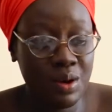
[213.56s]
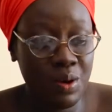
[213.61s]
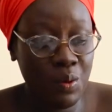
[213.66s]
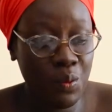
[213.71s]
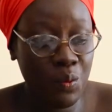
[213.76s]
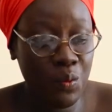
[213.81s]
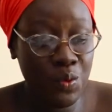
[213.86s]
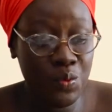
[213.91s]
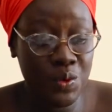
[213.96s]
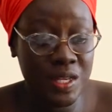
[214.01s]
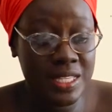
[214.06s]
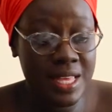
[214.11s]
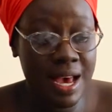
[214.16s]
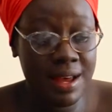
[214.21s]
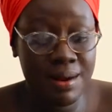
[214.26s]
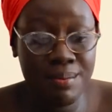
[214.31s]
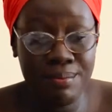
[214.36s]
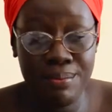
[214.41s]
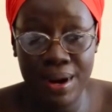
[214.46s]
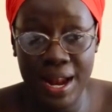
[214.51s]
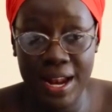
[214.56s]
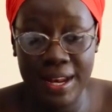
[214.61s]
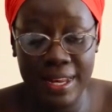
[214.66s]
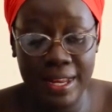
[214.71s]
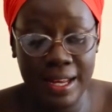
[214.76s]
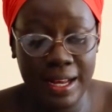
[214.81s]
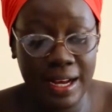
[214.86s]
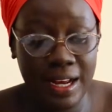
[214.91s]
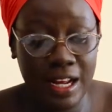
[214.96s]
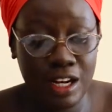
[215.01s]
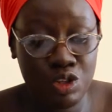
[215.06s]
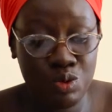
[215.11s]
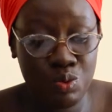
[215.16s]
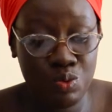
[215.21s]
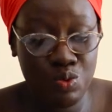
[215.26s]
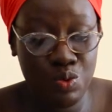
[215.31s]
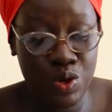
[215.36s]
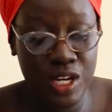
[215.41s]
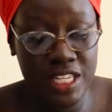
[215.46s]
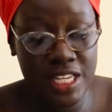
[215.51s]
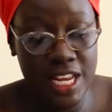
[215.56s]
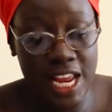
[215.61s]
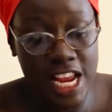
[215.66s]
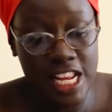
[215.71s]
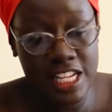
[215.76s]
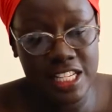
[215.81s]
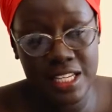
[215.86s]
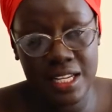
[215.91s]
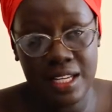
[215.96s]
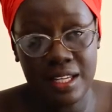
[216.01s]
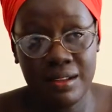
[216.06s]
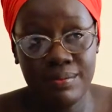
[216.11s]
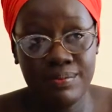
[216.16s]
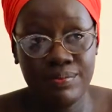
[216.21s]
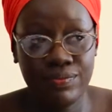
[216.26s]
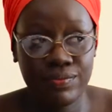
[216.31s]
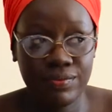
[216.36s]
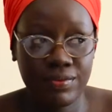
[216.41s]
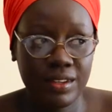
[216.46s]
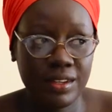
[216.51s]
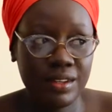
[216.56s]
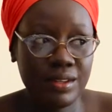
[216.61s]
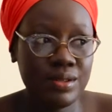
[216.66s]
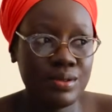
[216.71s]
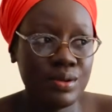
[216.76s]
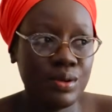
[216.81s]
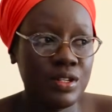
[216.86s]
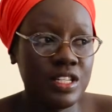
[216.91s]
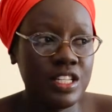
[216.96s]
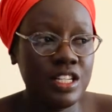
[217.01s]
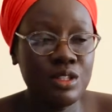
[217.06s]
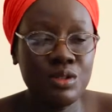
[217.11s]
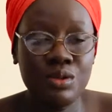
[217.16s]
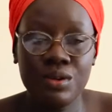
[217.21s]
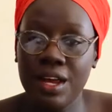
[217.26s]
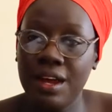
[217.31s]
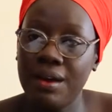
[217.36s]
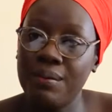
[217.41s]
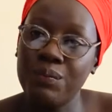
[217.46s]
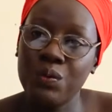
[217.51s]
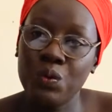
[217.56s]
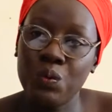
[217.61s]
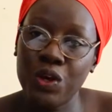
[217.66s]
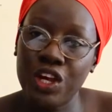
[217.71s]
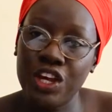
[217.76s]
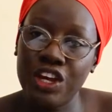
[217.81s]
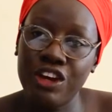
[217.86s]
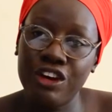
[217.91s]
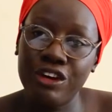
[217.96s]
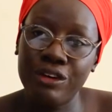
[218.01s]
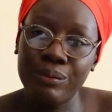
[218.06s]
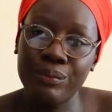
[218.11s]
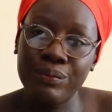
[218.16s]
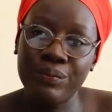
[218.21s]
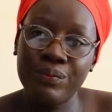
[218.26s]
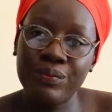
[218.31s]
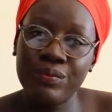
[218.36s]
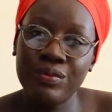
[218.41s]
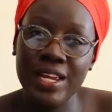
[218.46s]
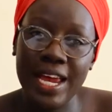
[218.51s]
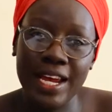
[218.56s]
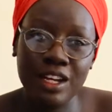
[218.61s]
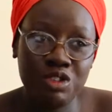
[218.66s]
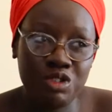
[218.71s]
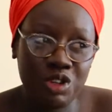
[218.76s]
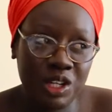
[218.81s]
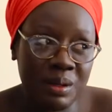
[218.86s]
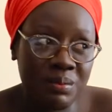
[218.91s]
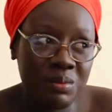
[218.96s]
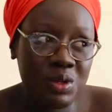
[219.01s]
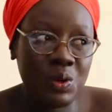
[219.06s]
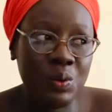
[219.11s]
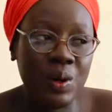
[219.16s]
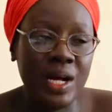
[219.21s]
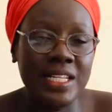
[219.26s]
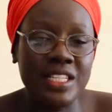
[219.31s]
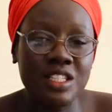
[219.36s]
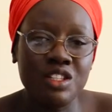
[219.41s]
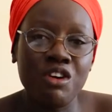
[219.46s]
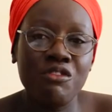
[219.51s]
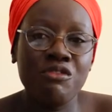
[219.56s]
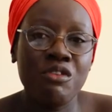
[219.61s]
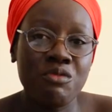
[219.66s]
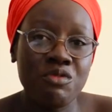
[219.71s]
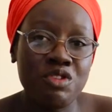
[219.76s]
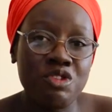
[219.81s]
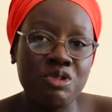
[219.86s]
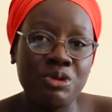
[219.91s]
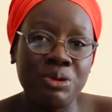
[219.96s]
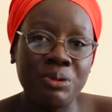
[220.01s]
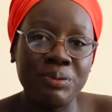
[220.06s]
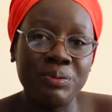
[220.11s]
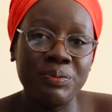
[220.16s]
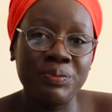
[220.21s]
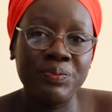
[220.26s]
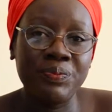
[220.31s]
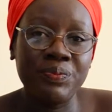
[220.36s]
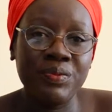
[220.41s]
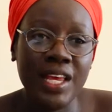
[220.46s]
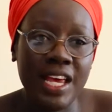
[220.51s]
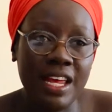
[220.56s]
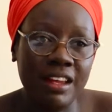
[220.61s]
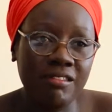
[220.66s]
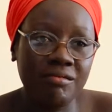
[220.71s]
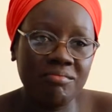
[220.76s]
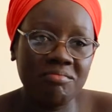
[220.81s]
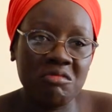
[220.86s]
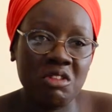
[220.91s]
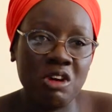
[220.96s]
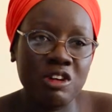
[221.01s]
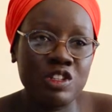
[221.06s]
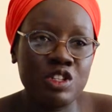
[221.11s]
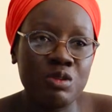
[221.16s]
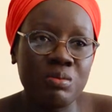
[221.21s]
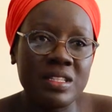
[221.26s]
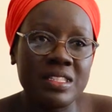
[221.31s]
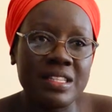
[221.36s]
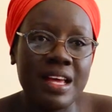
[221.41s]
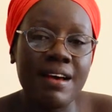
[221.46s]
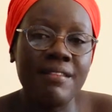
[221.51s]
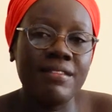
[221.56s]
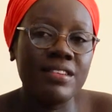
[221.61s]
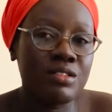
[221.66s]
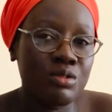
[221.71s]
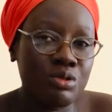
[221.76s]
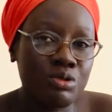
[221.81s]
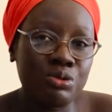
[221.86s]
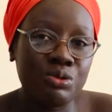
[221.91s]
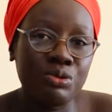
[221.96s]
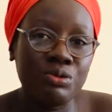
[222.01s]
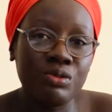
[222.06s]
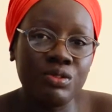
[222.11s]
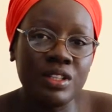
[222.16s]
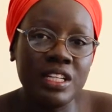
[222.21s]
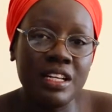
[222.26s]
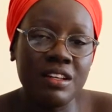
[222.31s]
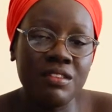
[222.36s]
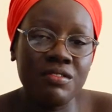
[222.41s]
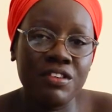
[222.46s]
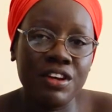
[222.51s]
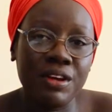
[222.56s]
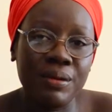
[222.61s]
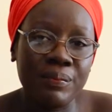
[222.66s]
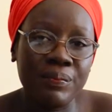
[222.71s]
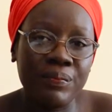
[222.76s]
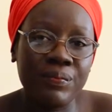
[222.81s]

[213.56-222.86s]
we started branding to 2018, so till today we're here, trying to keep the quality of what we do and customer service to delivery.